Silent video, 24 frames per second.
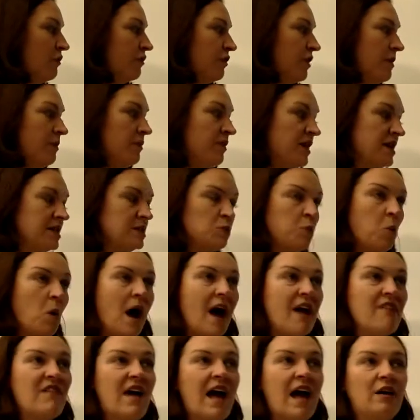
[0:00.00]
from this
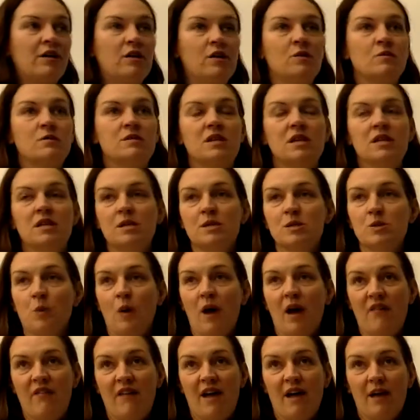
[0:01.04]
y value to this
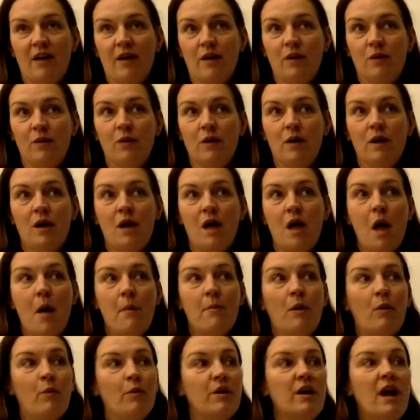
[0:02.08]
y value.
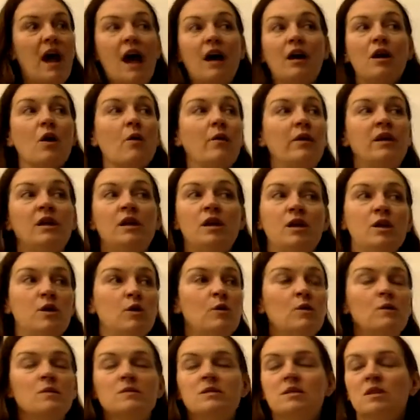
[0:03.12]
But we're not going to
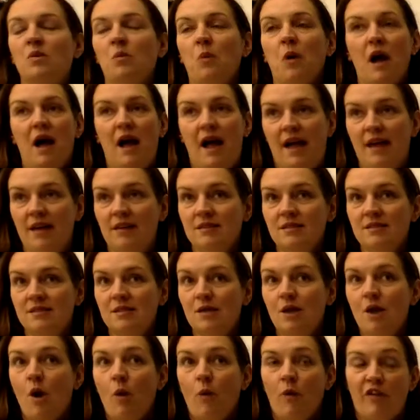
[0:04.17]
use the y's.
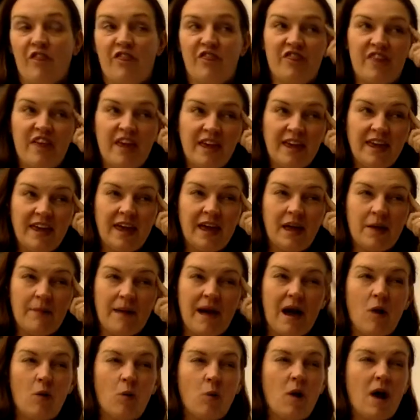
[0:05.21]
We're thinking
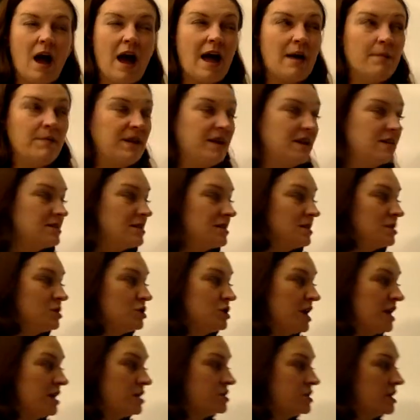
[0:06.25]
about y because of the
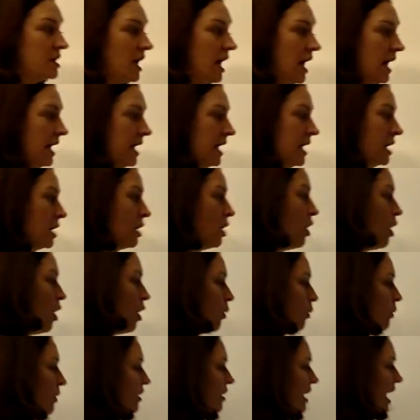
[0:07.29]
change in height.
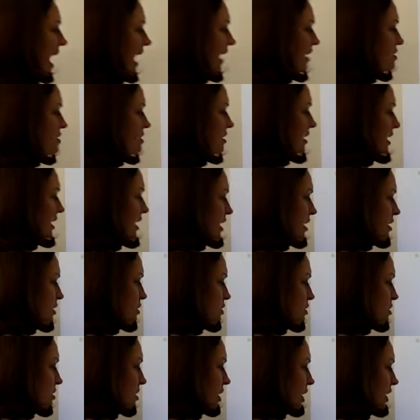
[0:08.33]
We're actually going to
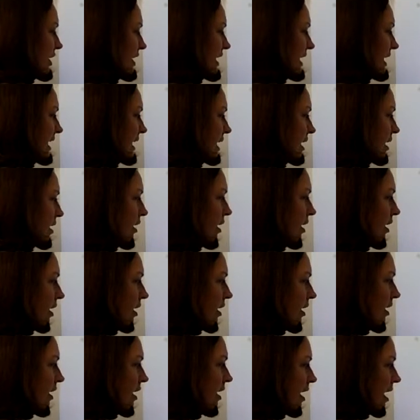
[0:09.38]
start
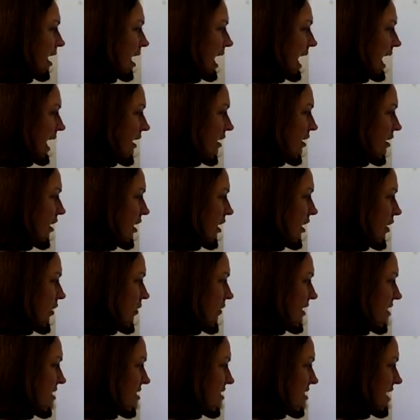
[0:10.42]
here and go,
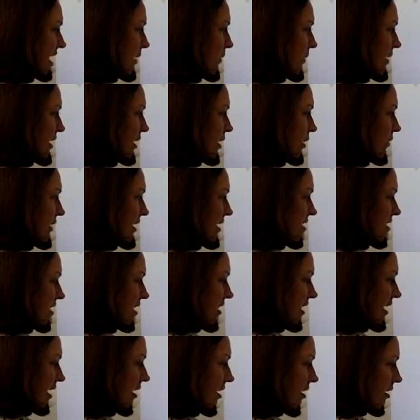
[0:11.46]
let's say we go right to
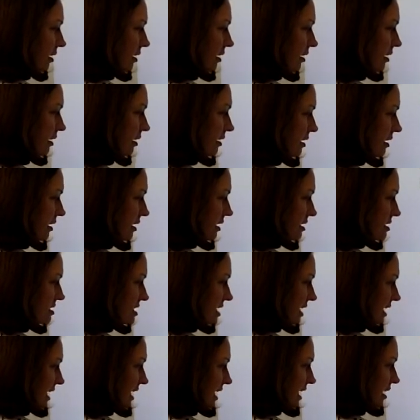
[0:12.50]
there.
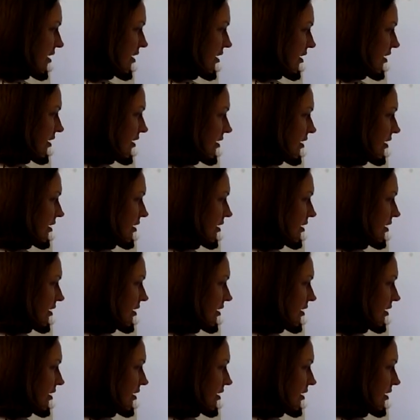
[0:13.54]
Here.